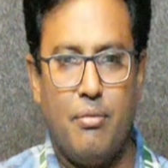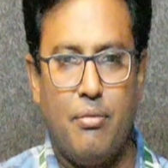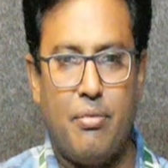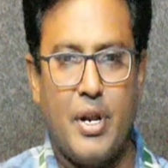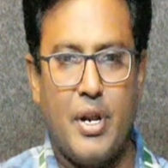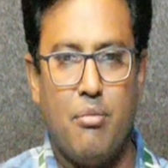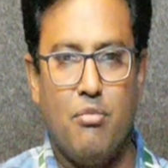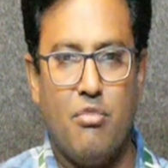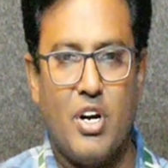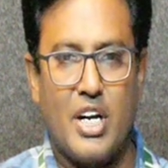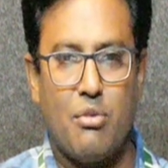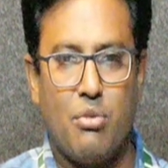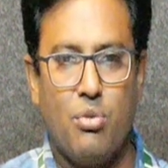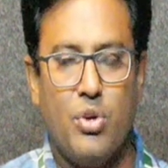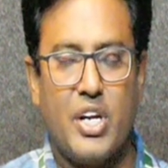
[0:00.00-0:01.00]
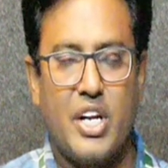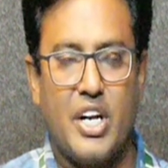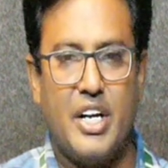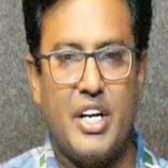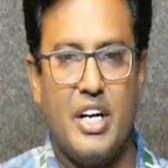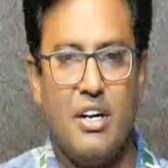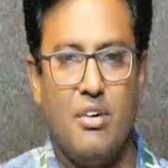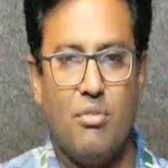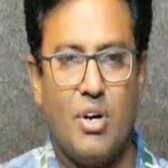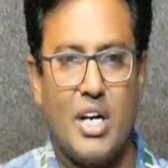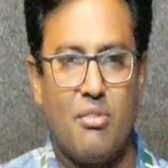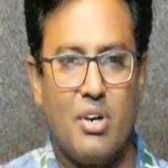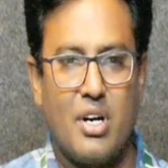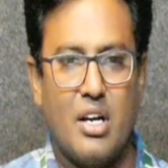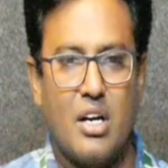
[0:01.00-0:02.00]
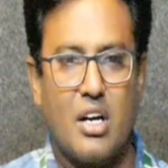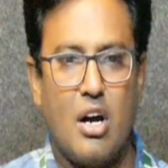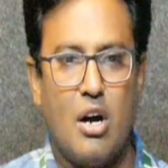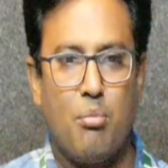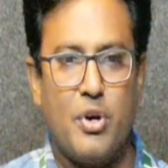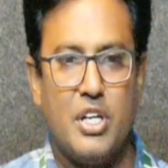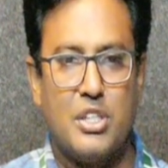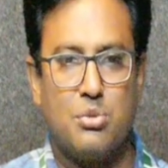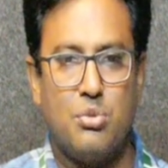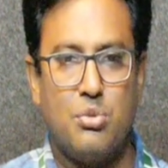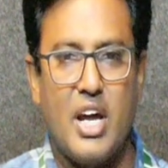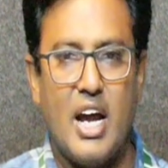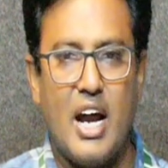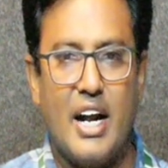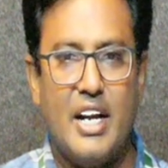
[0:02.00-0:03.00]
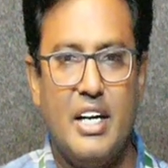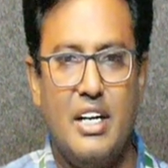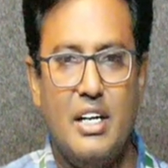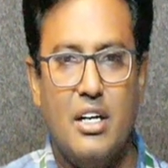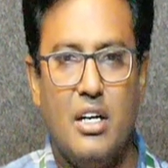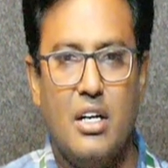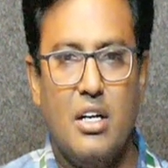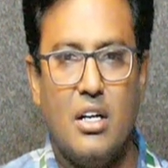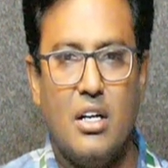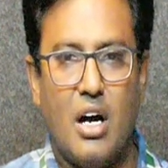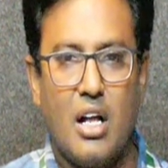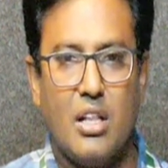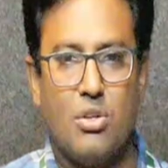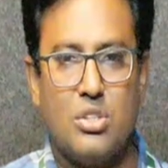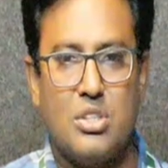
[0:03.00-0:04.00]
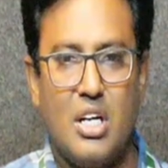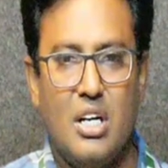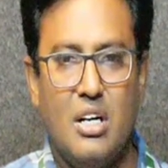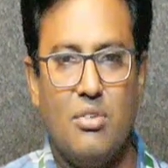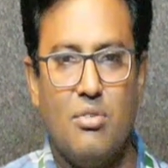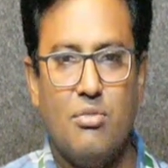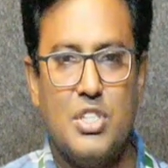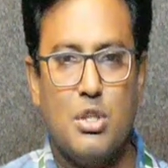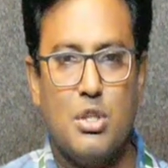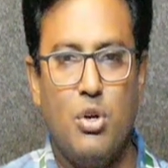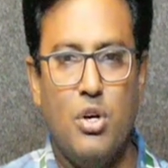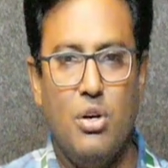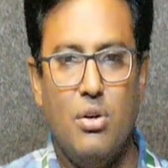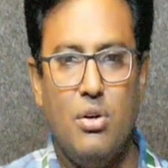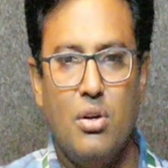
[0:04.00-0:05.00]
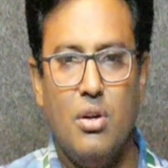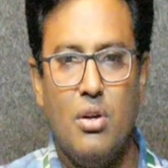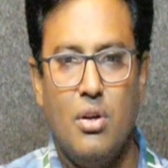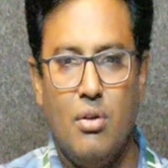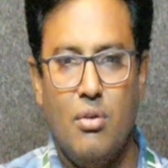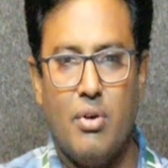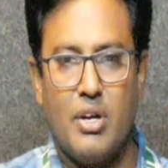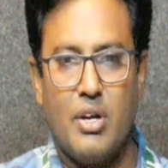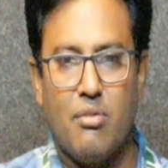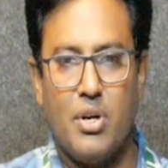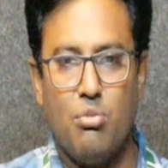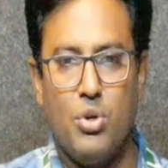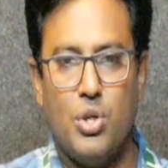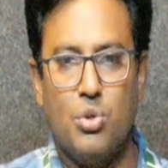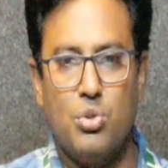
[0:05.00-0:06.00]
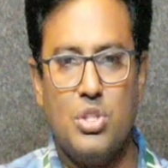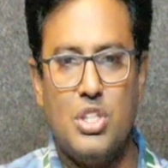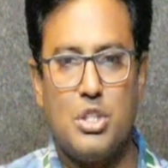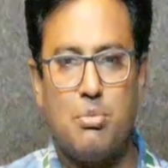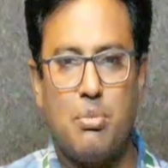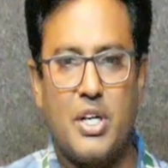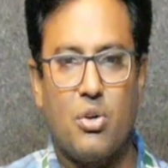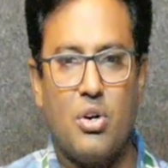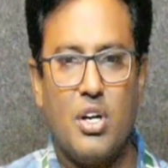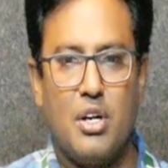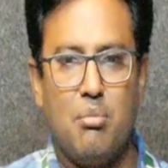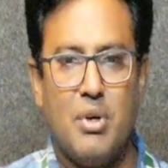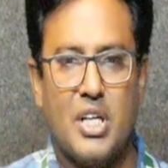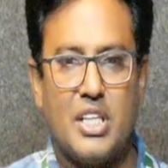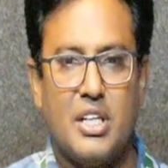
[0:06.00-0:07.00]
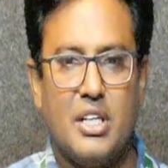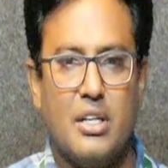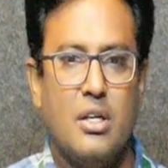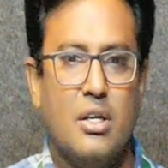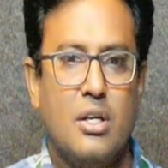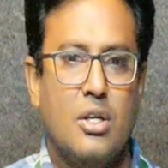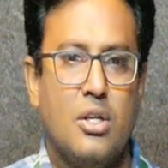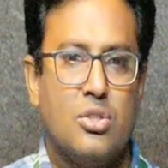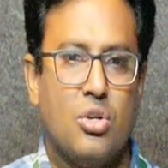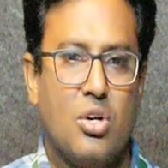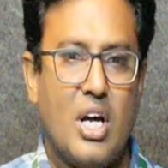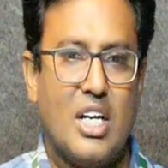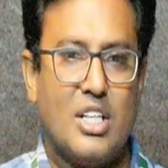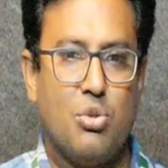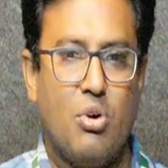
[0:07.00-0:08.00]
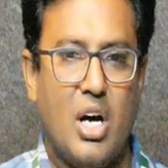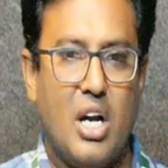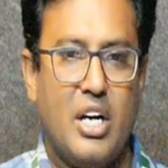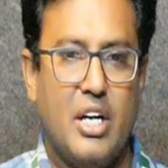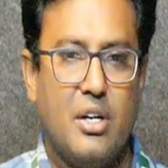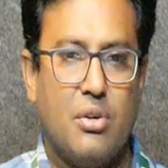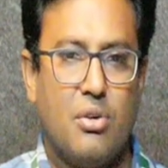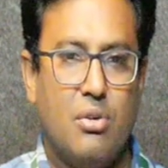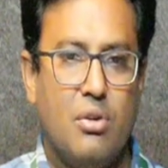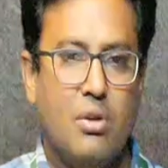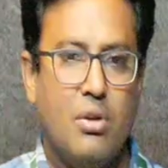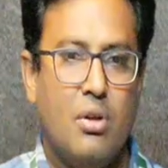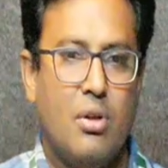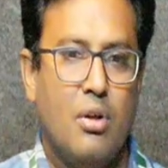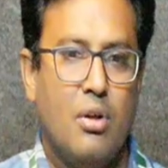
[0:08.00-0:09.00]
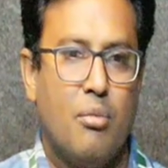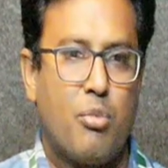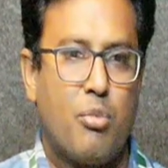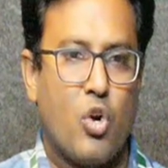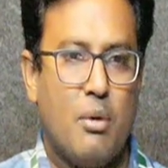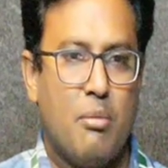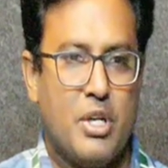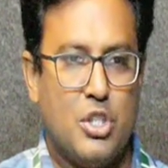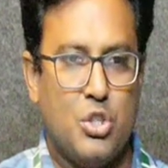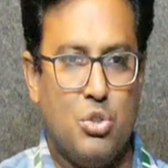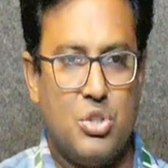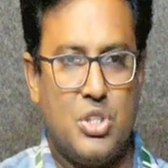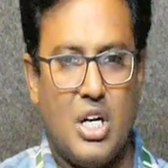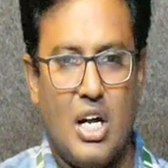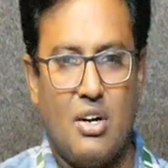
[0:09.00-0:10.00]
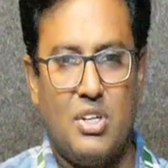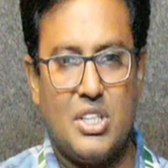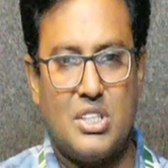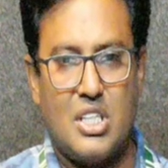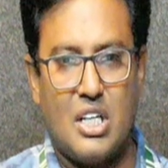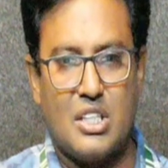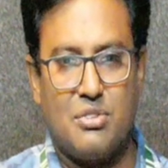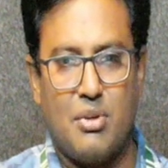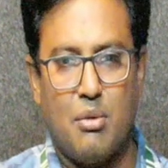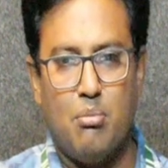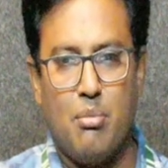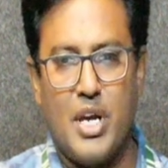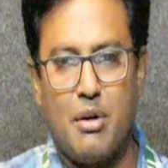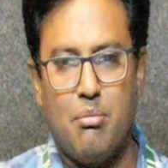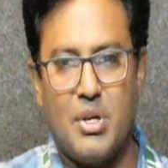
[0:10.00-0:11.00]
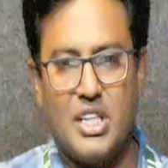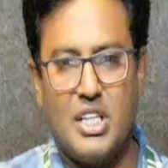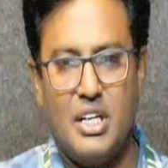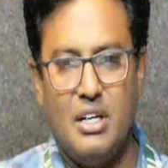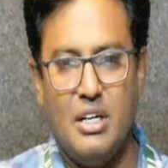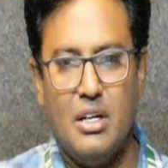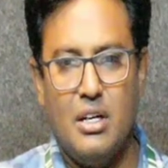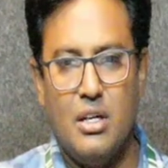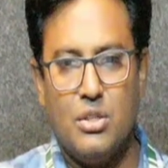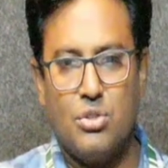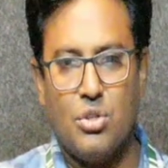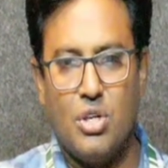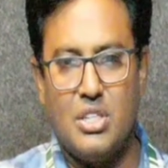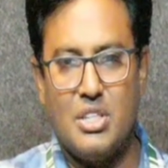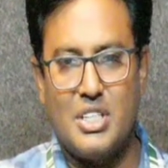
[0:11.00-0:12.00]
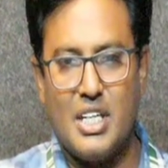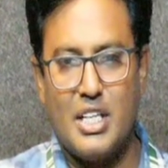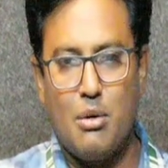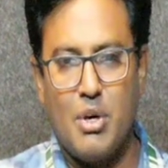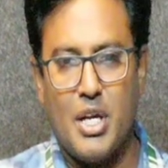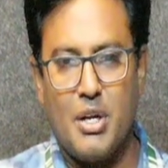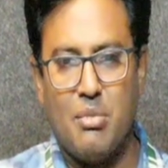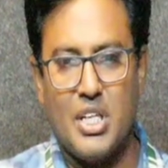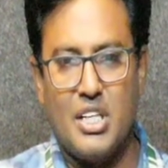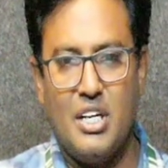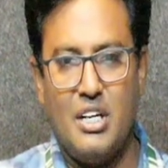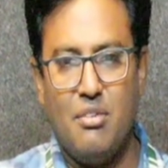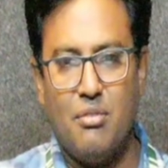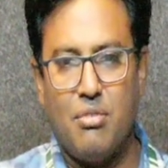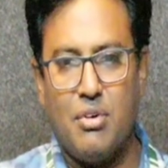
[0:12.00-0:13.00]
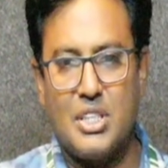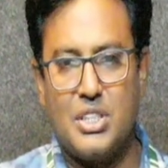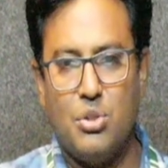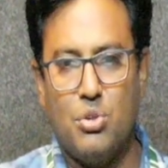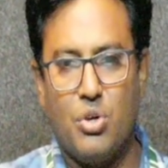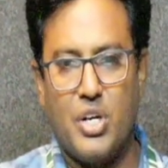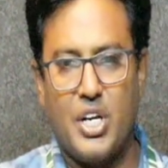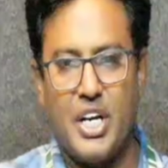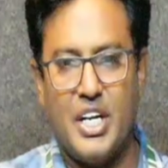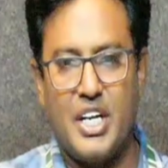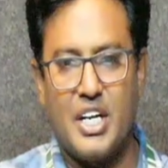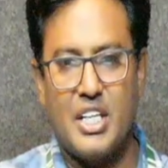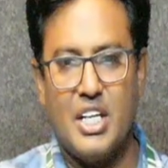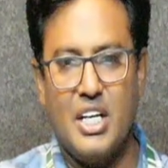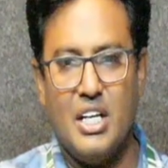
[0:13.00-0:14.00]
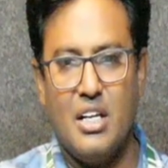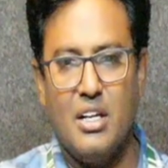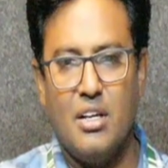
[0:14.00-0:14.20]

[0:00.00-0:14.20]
frame whatever we created, whatever components we added, all those are visible whenever we use this particular method. So as you already know, program execution always starts from main method. So inside the main method first you created the